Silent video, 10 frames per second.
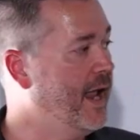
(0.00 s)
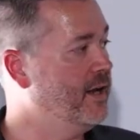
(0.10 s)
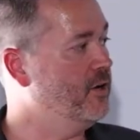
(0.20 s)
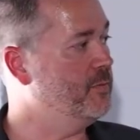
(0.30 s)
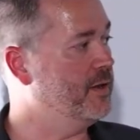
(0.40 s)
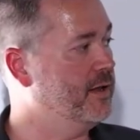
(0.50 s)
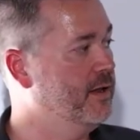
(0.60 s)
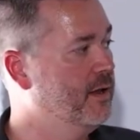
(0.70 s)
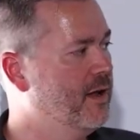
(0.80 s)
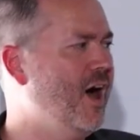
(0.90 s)
And it'll
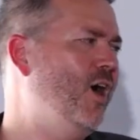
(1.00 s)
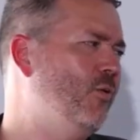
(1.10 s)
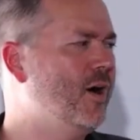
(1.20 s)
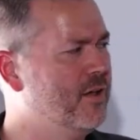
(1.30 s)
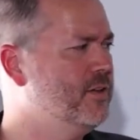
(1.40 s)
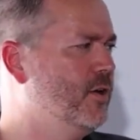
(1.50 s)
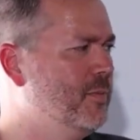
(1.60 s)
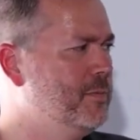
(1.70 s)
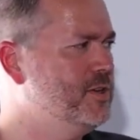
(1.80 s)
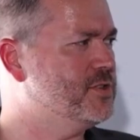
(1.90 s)
be, oh, well, you know,
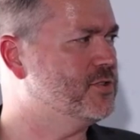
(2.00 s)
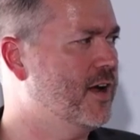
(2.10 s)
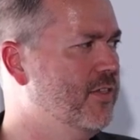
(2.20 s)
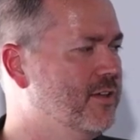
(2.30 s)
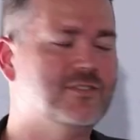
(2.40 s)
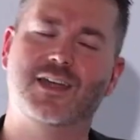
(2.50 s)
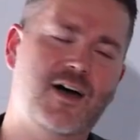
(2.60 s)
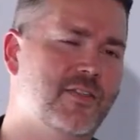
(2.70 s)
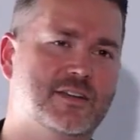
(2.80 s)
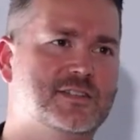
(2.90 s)
maybe you should try this.
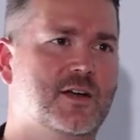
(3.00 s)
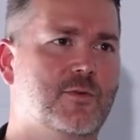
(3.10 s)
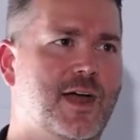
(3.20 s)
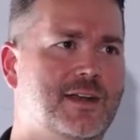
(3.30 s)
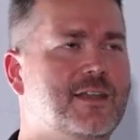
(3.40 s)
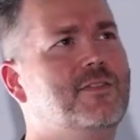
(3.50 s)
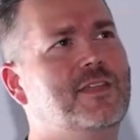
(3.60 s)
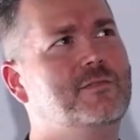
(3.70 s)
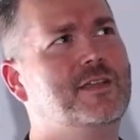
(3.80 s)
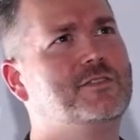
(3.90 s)
No, that's not right. It,
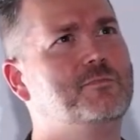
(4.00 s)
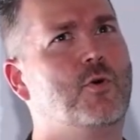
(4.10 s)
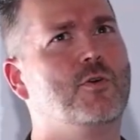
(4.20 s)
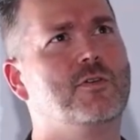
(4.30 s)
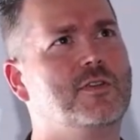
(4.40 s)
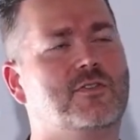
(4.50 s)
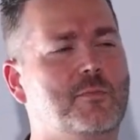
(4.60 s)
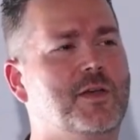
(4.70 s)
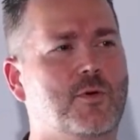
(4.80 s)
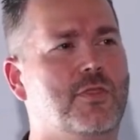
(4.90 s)
it, it's more, it's
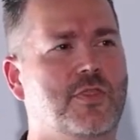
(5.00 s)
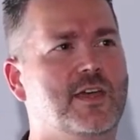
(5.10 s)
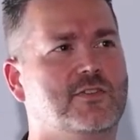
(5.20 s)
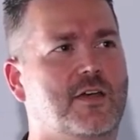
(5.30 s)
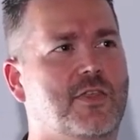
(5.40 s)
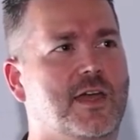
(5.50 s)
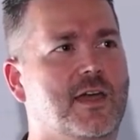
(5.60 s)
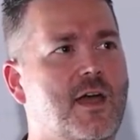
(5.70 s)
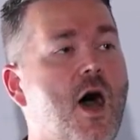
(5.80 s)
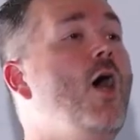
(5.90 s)
something with this, I think.